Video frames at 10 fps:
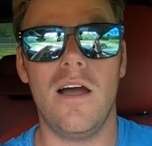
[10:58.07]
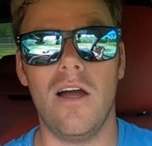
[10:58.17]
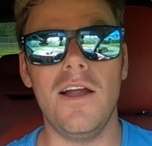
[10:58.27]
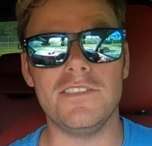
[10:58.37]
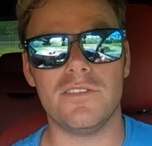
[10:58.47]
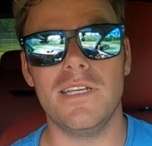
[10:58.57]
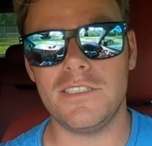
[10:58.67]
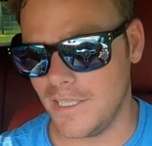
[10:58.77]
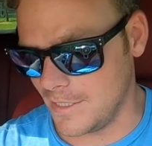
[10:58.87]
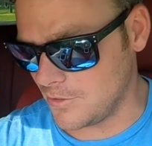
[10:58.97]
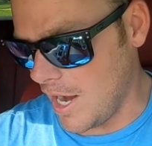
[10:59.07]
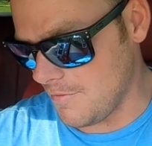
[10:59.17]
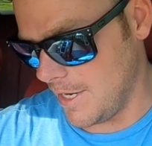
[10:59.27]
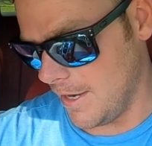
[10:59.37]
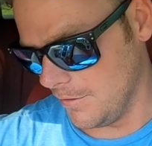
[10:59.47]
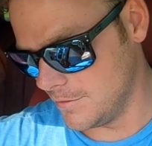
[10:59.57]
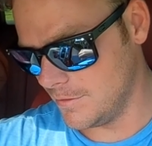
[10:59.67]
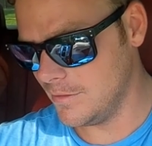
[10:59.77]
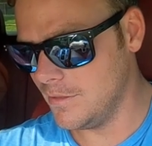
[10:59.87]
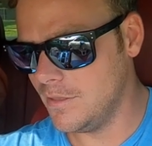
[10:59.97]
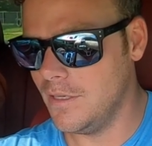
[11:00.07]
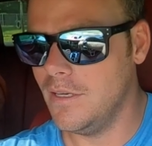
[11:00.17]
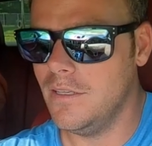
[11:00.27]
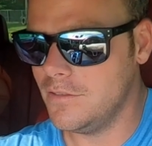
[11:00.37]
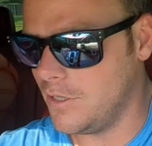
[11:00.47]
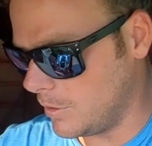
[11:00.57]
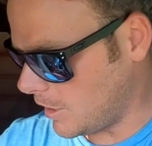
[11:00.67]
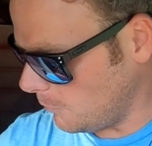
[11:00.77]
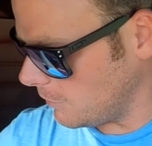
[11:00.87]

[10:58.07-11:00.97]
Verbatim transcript: All right, so let's get to driving now. So a couple